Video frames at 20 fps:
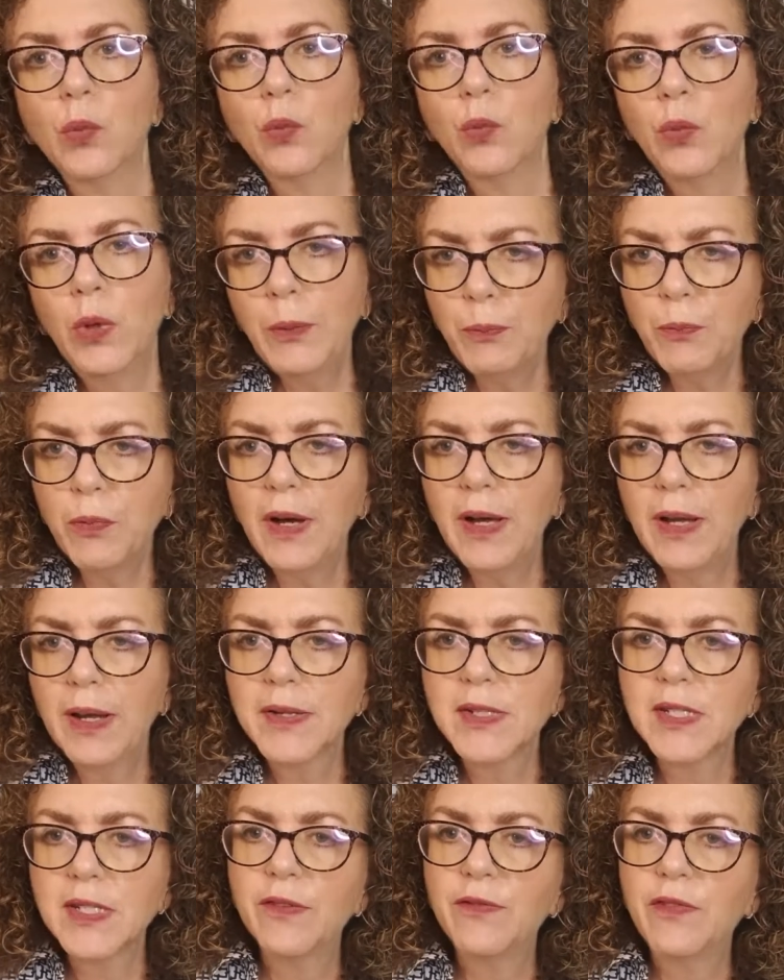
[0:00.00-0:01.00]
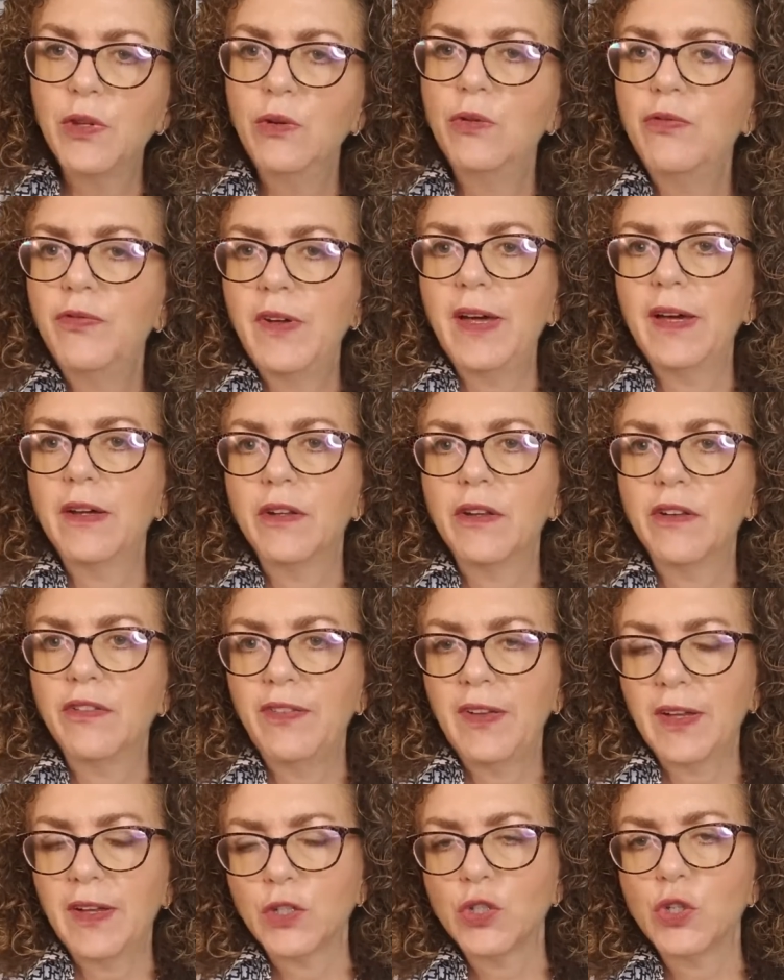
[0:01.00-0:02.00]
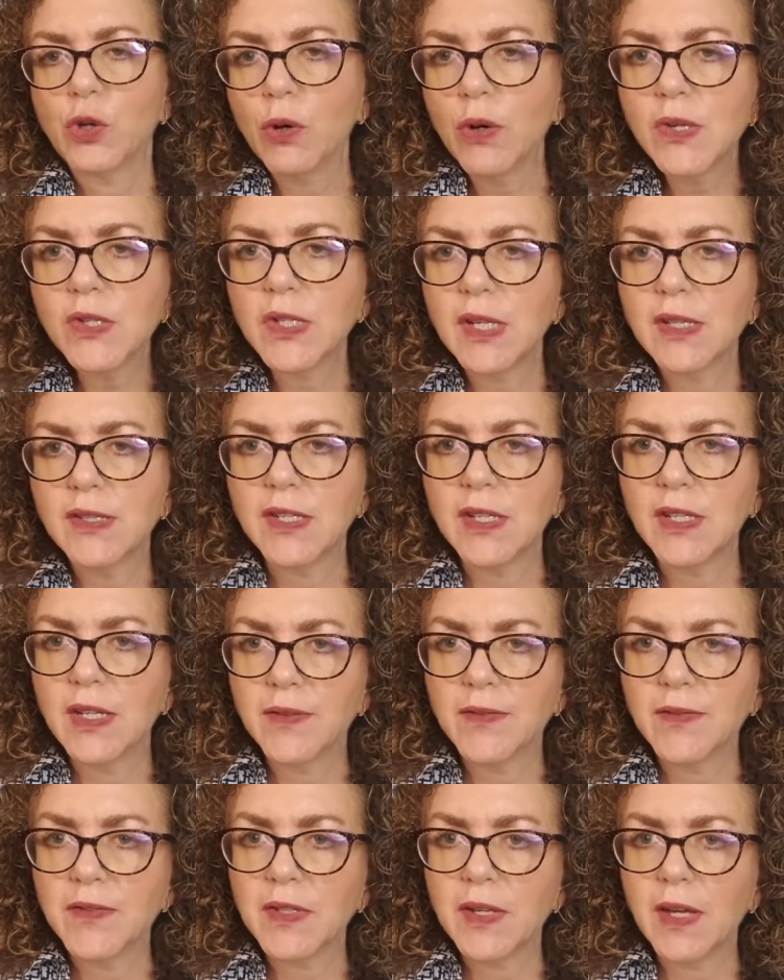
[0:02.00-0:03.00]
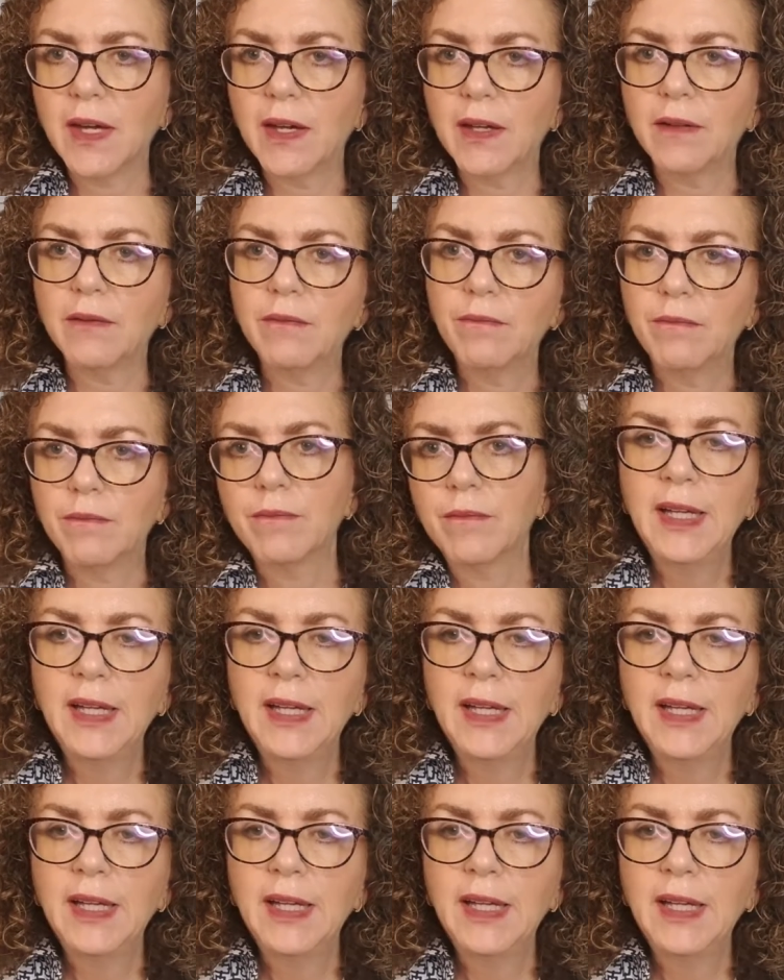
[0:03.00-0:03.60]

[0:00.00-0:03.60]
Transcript: What products have you found affect your sensitive skin?